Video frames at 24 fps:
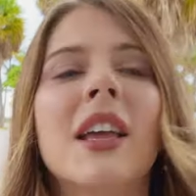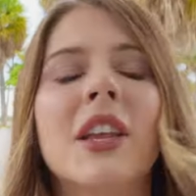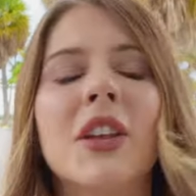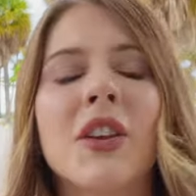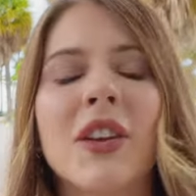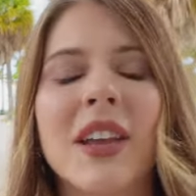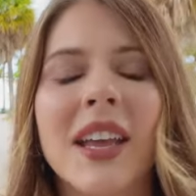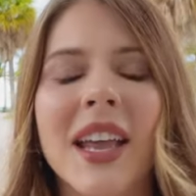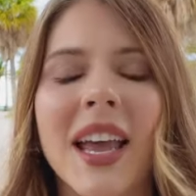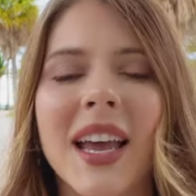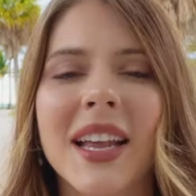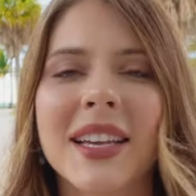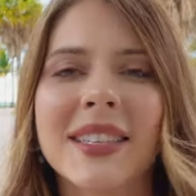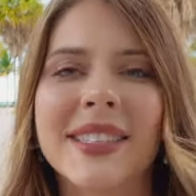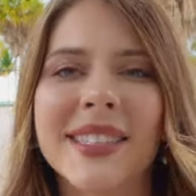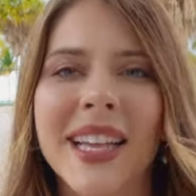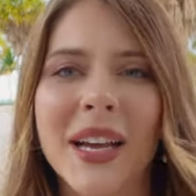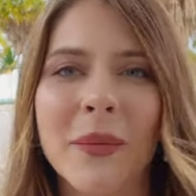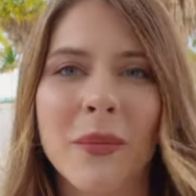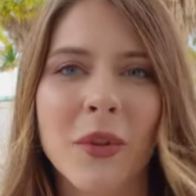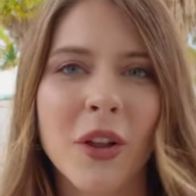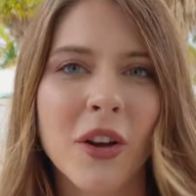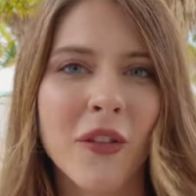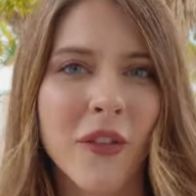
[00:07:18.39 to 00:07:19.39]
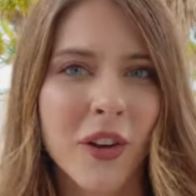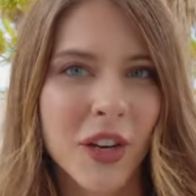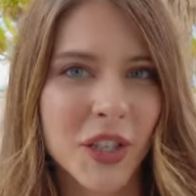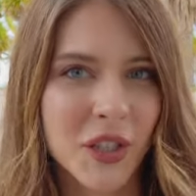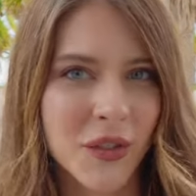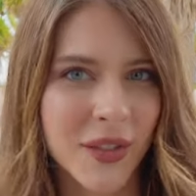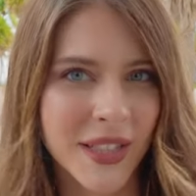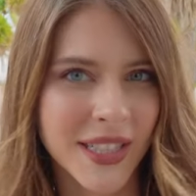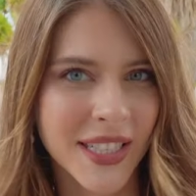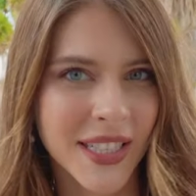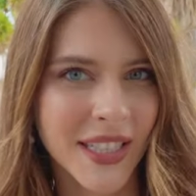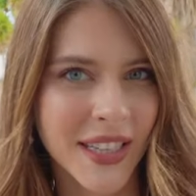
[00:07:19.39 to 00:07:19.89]
You can get a sample over on
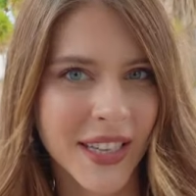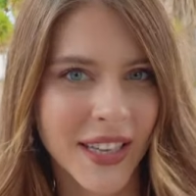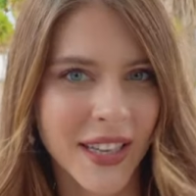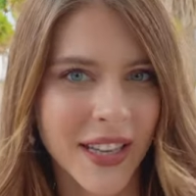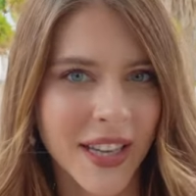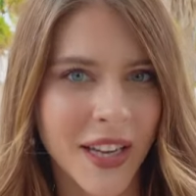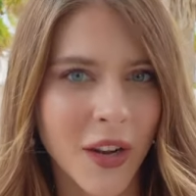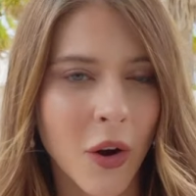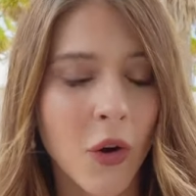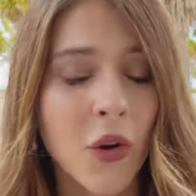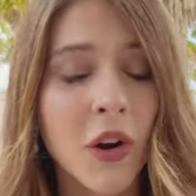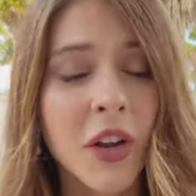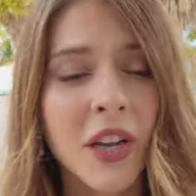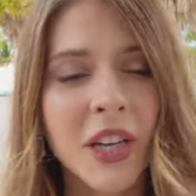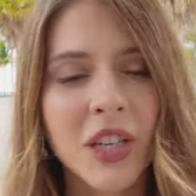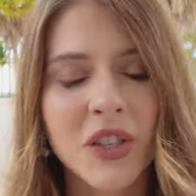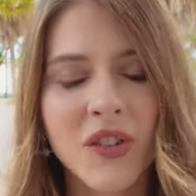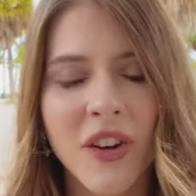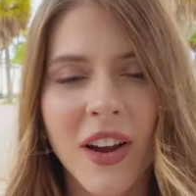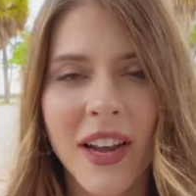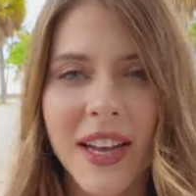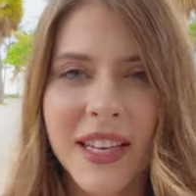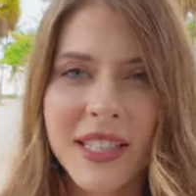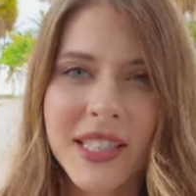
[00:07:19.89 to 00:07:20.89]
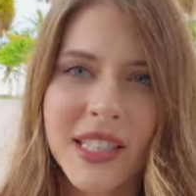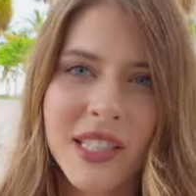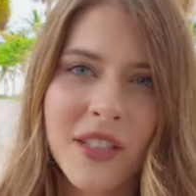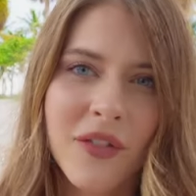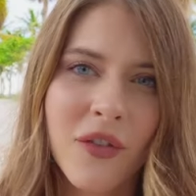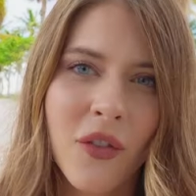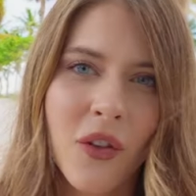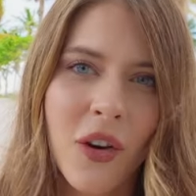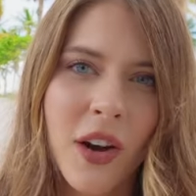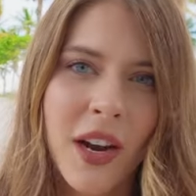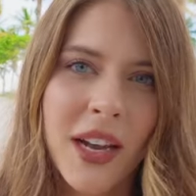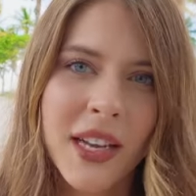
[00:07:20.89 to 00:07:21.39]
Twisted Lily, or you can try it in
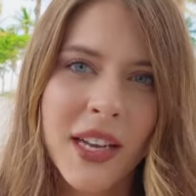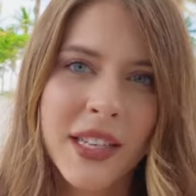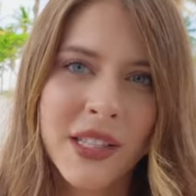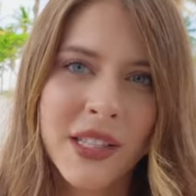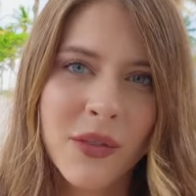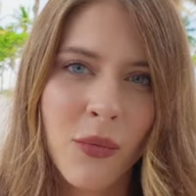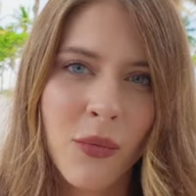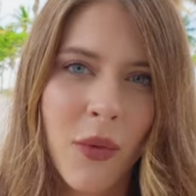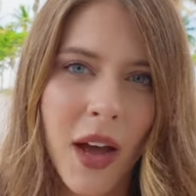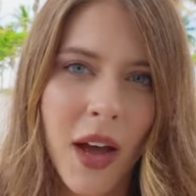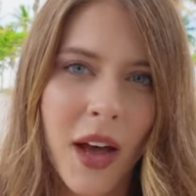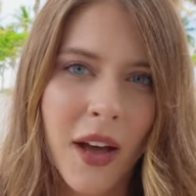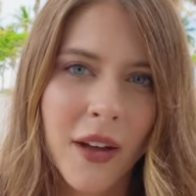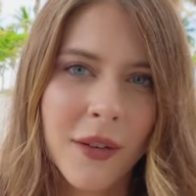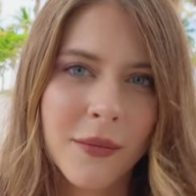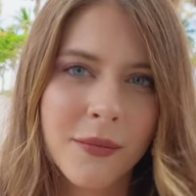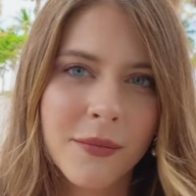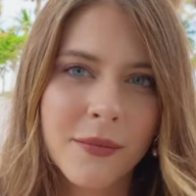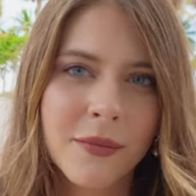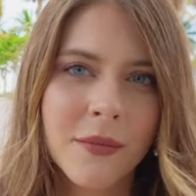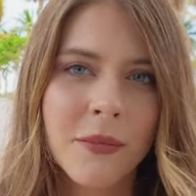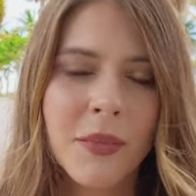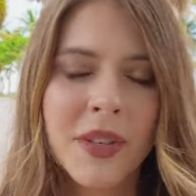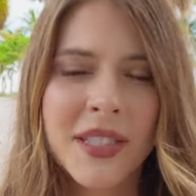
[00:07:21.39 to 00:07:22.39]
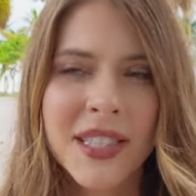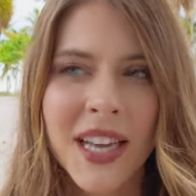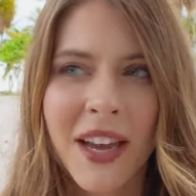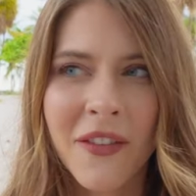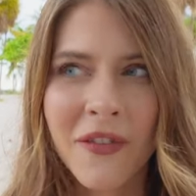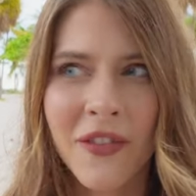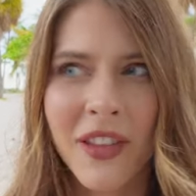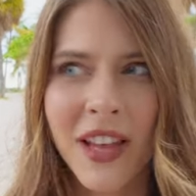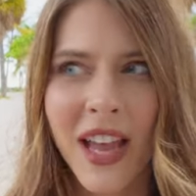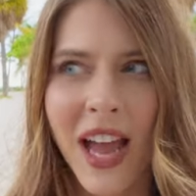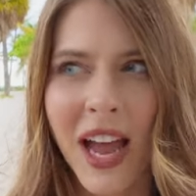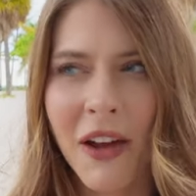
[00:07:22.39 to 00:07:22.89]
Sephora as well. But
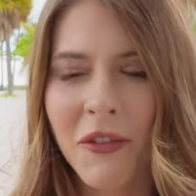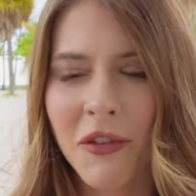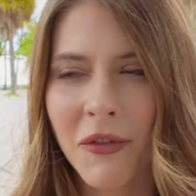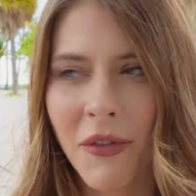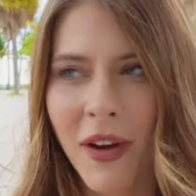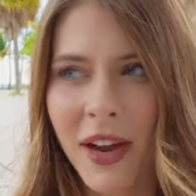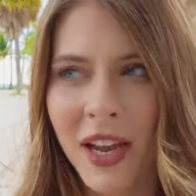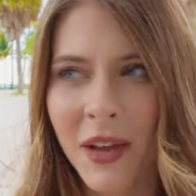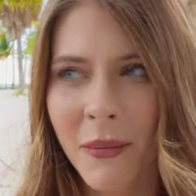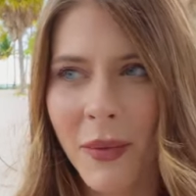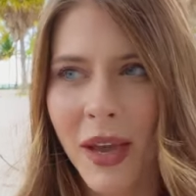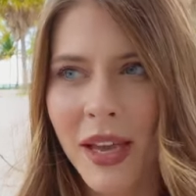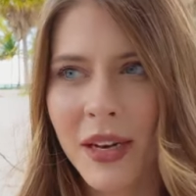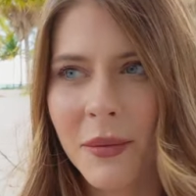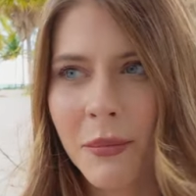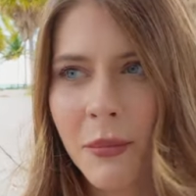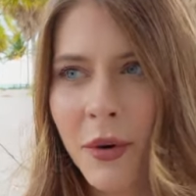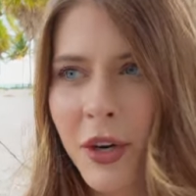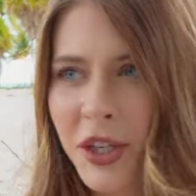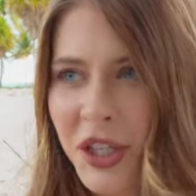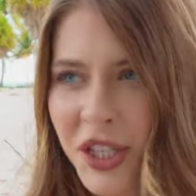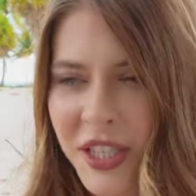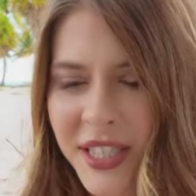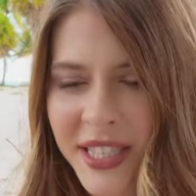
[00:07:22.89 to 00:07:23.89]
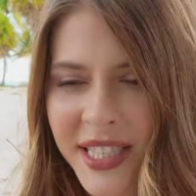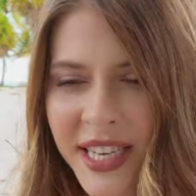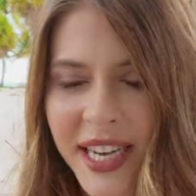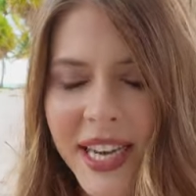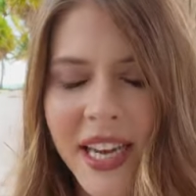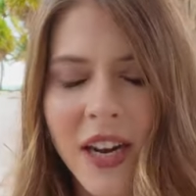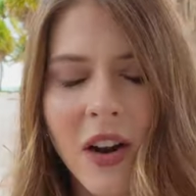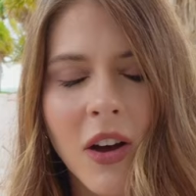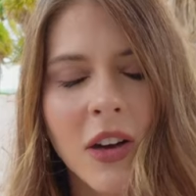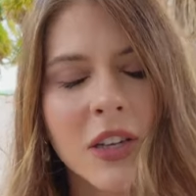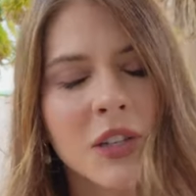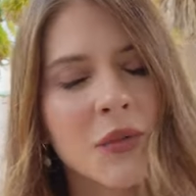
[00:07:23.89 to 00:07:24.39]
definitely I would recommend purchasing
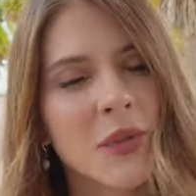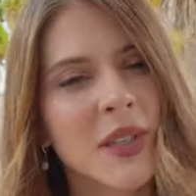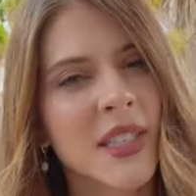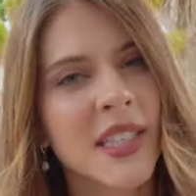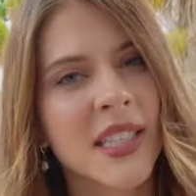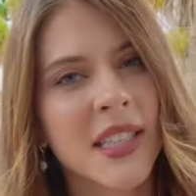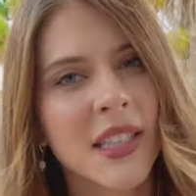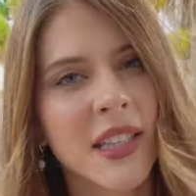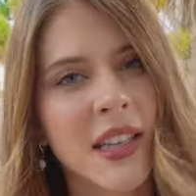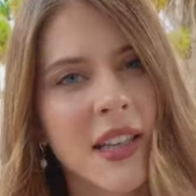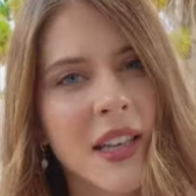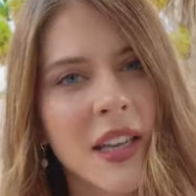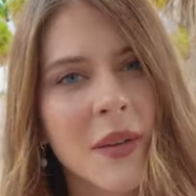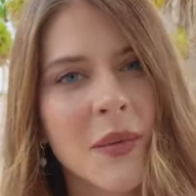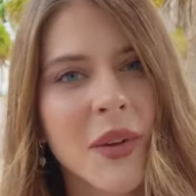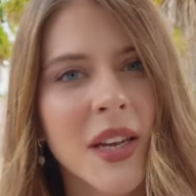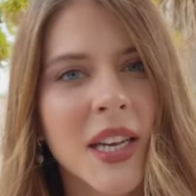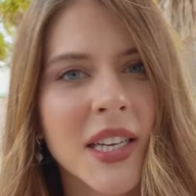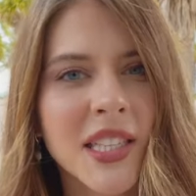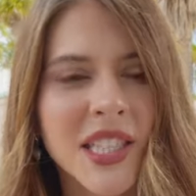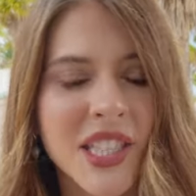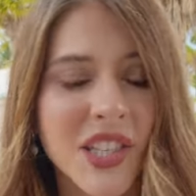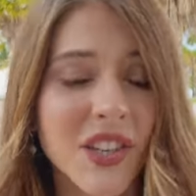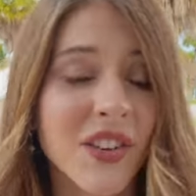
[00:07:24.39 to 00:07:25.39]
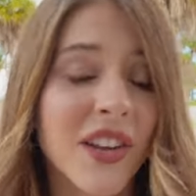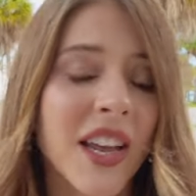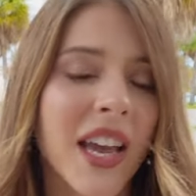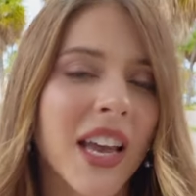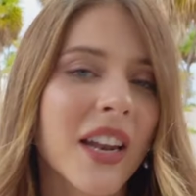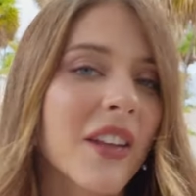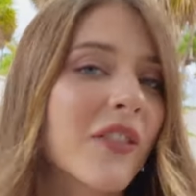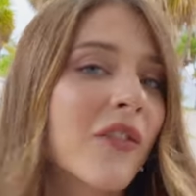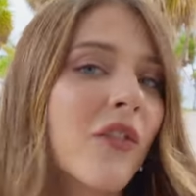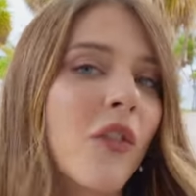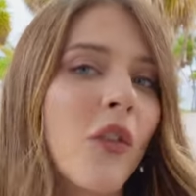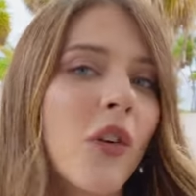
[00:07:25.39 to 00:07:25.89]
it on Twisted Lily because you can get
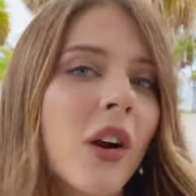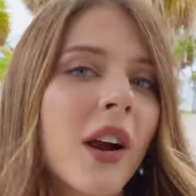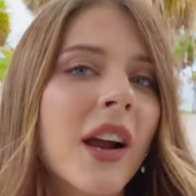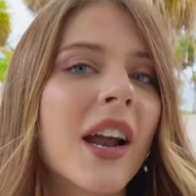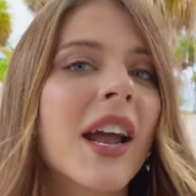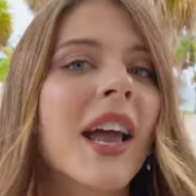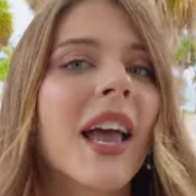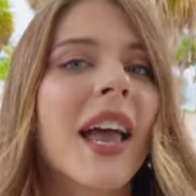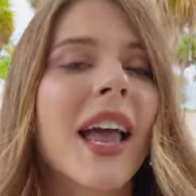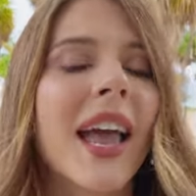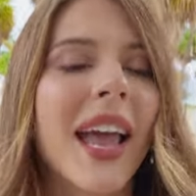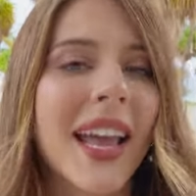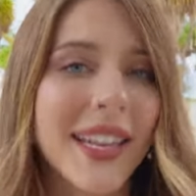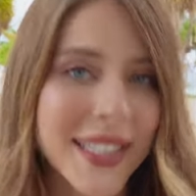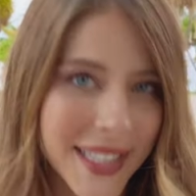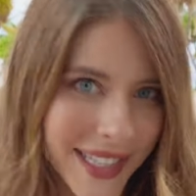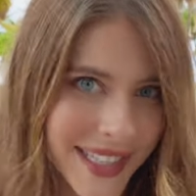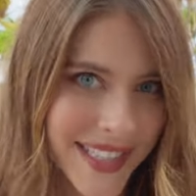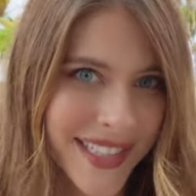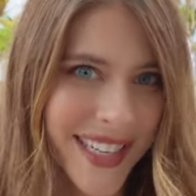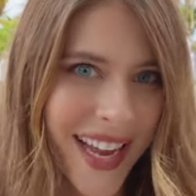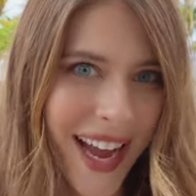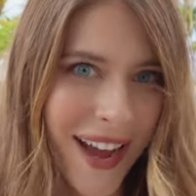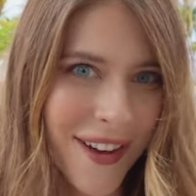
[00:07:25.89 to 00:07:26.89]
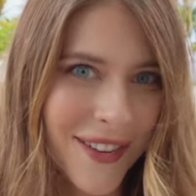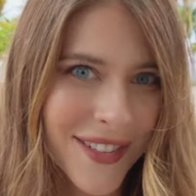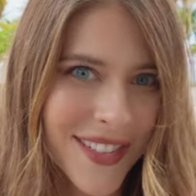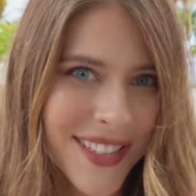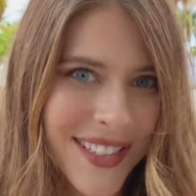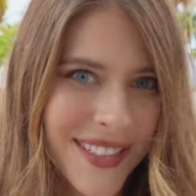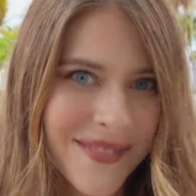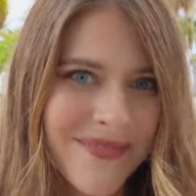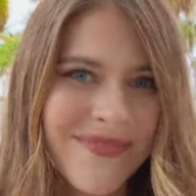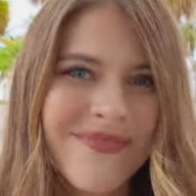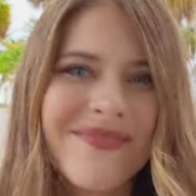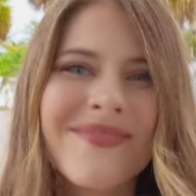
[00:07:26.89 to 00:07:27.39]
it for a
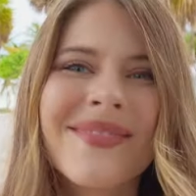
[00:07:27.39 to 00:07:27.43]
discount.